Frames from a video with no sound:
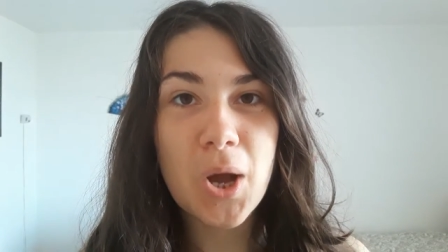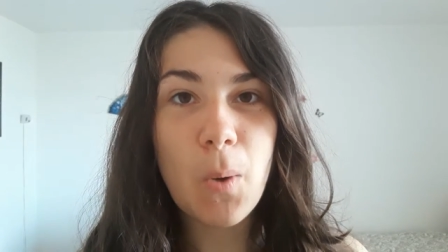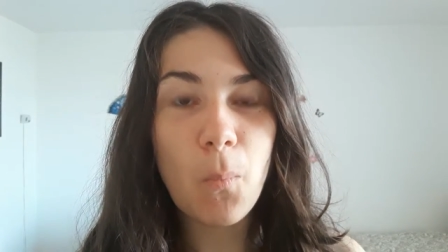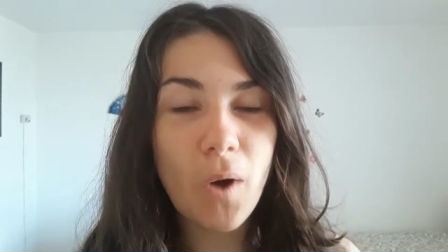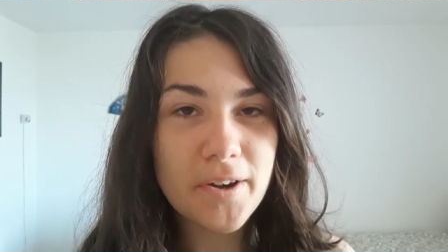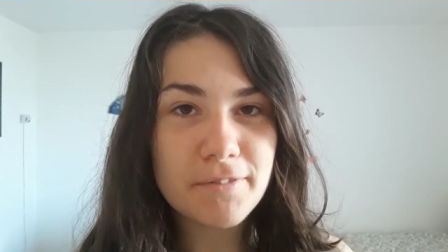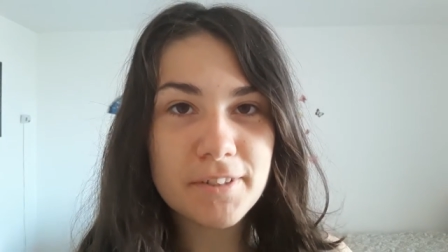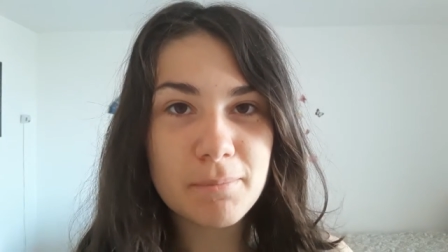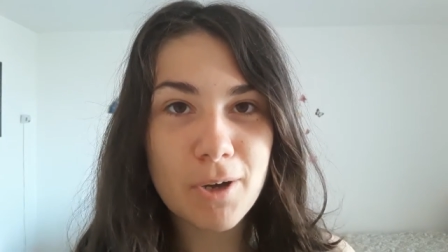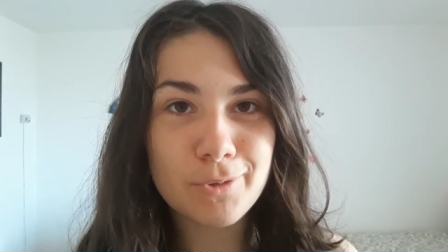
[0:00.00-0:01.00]
One of
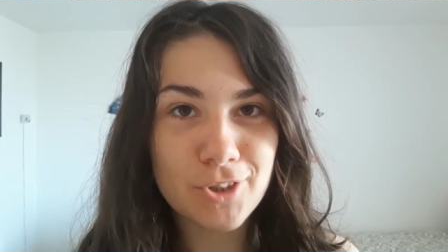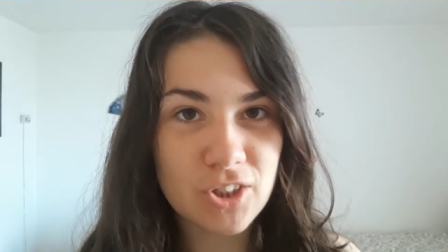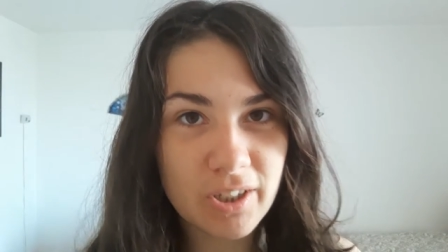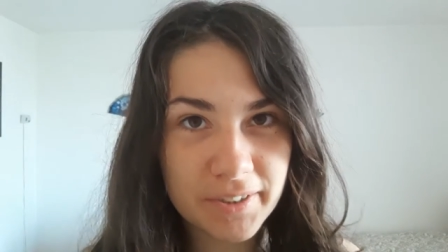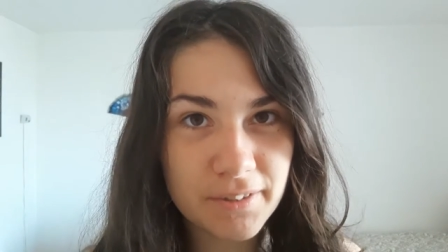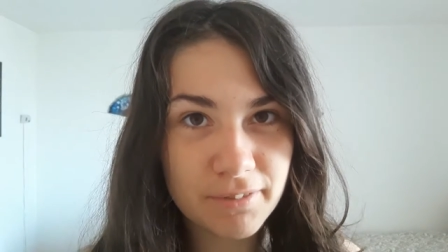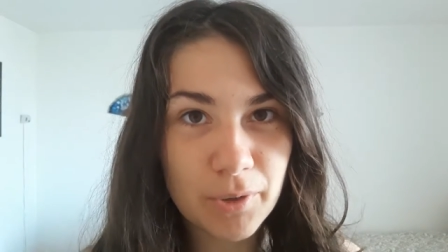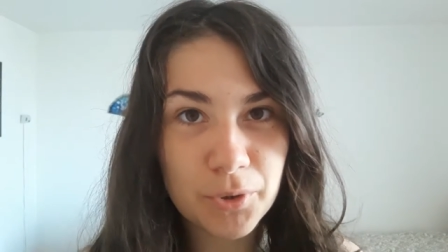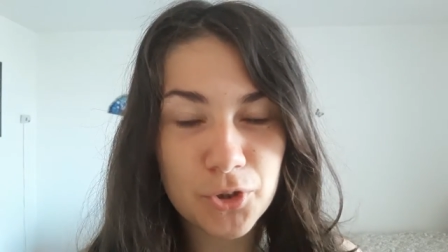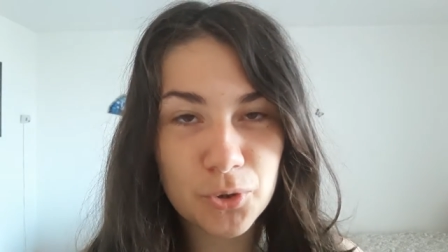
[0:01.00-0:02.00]
them outside of
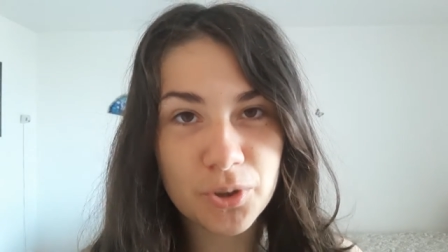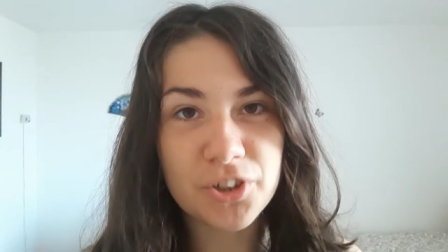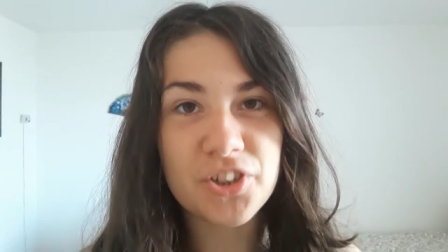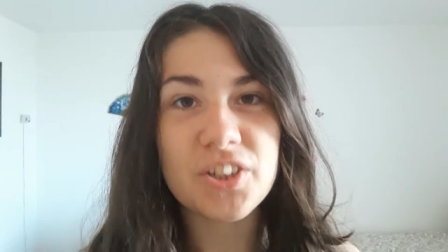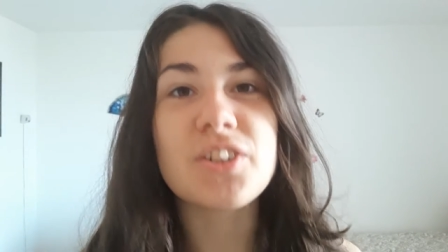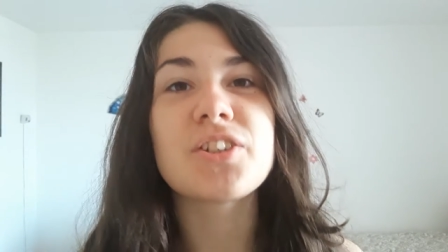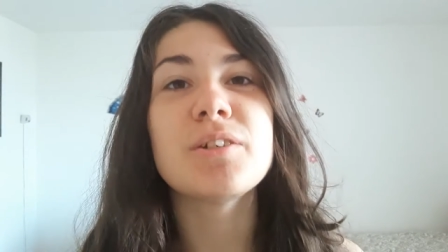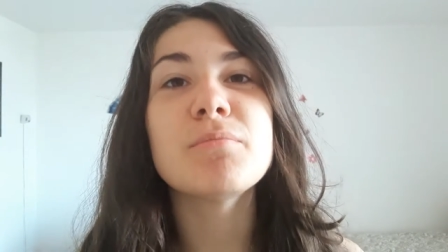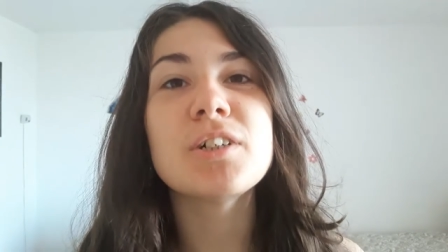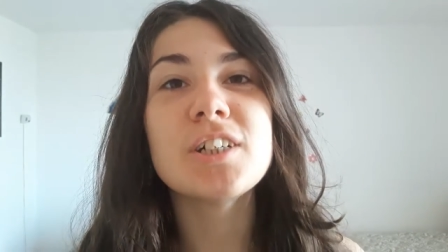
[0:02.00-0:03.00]
our solar
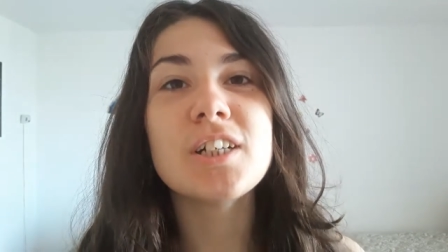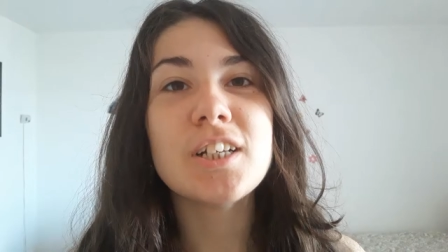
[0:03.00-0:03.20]
system,